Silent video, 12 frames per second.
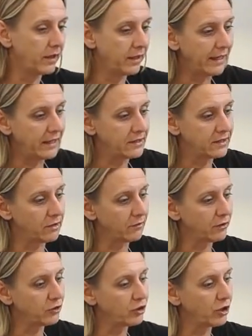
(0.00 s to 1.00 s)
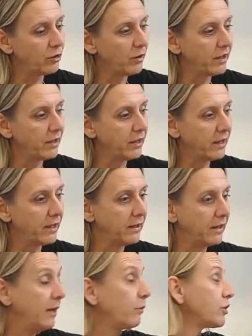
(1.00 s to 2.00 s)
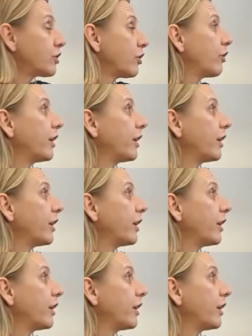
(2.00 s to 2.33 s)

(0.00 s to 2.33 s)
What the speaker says: guest of the show, and he was talking